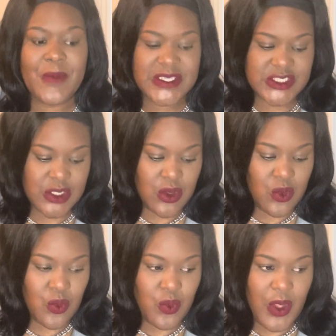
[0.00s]

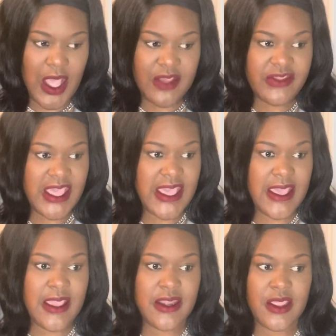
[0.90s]
So I've
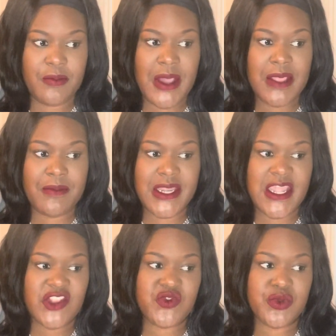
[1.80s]
had my
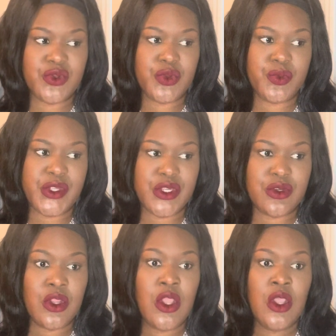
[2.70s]
natural career